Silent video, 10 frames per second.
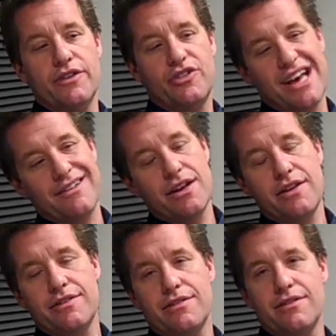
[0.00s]

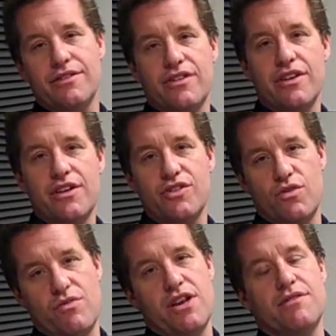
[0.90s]
Saturdays and Sundays
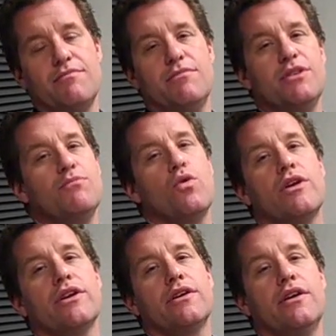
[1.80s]
I'll write
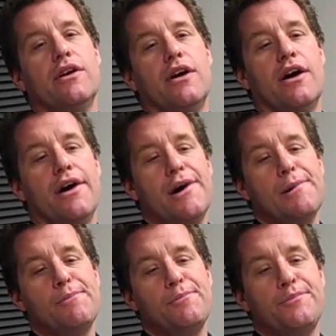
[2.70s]
mid-morning.
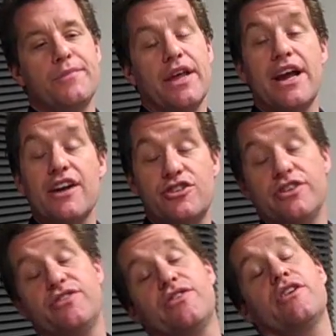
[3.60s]
And I
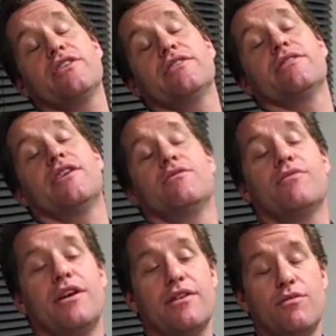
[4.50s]
actually
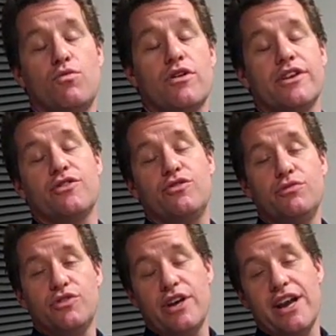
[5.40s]
I work on a
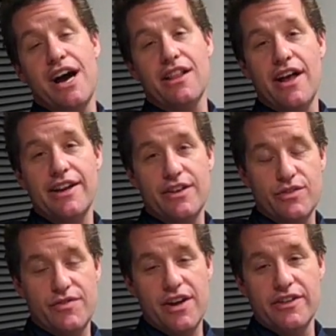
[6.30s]
suicide hotline
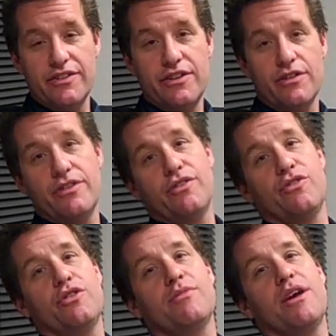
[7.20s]
as a volunteer, and so
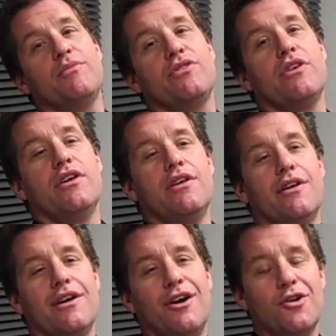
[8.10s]
sometimes
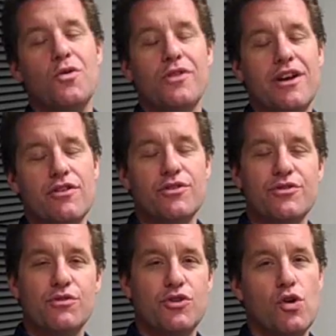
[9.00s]
I'll go there, there's
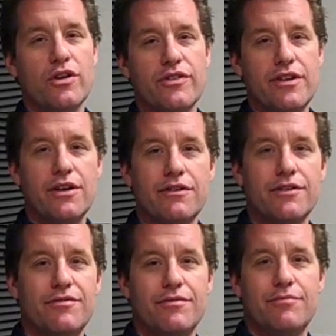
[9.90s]
no dogs there,
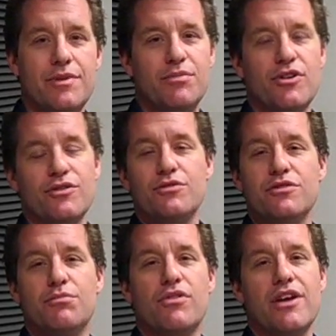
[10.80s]
and if people aren't too
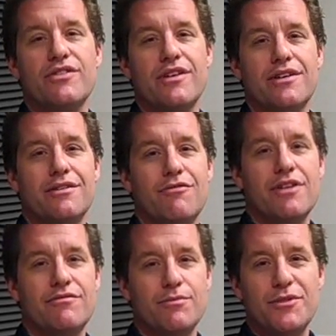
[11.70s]
depressed, I can
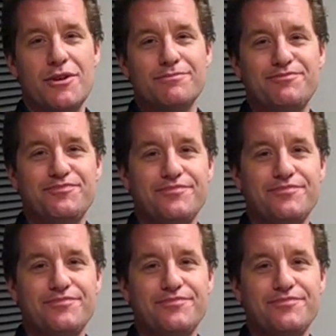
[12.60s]
write from there.